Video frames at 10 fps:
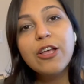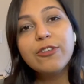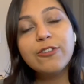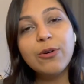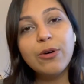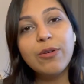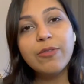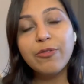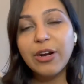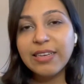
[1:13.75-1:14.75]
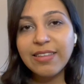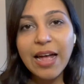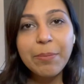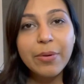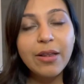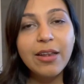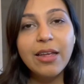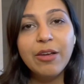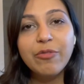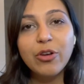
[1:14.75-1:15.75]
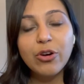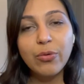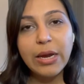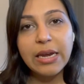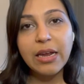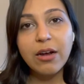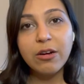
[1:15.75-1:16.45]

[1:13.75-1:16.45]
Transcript: So, for example, if you're creating